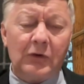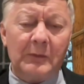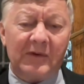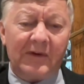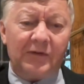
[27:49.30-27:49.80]
human
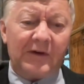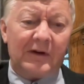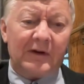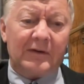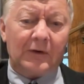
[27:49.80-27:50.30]
suffering
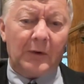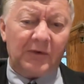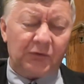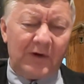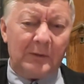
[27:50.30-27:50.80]
index,
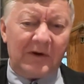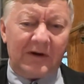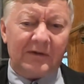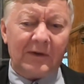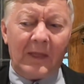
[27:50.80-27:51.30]
lowest freedom index.